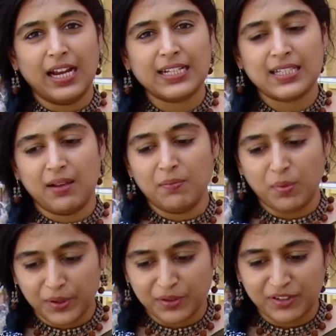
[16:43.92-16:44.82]
at some
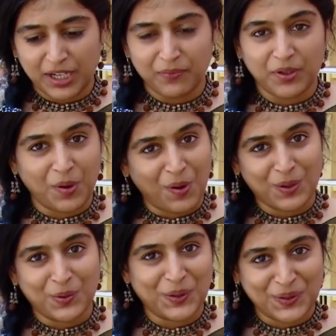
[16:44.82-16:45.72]
point of time we are
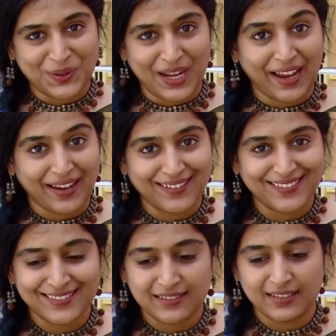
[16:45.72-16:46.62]
all going to die
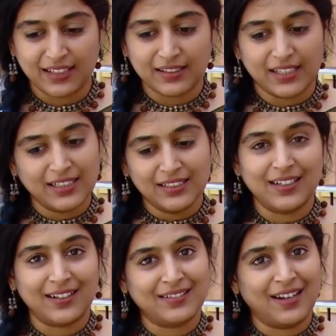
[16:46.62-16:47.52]
adu
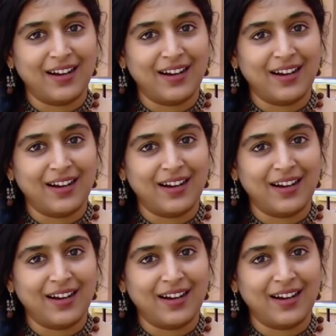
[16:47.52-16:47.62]
innaana